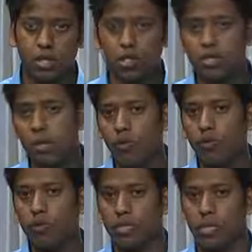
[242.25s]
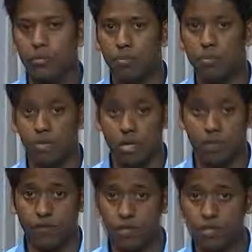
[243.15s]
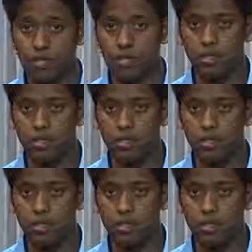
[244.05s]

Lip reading: Let's go over a few examples to clarify this.